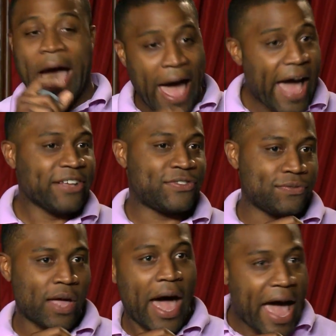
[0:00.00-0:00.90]
I asked,
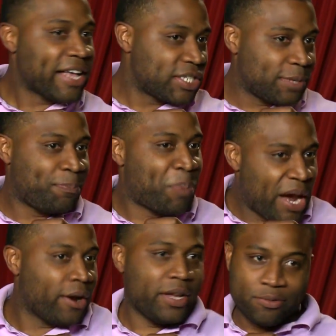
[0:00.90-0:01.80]
I asked the
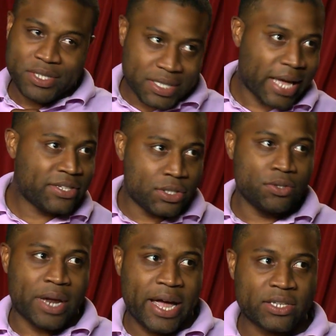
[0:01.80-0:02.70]
parent, it was nice to
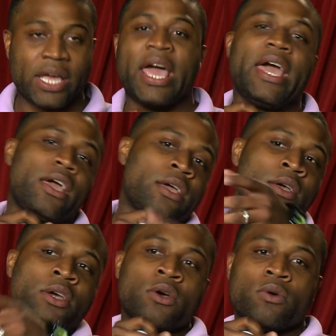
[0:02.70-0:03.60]
do it. I asked, hey,
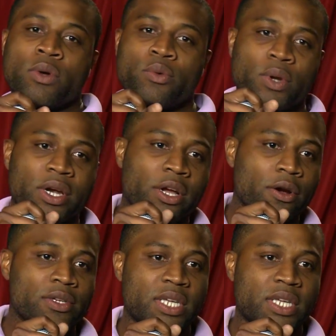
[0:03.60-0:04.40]
what, what are the Girl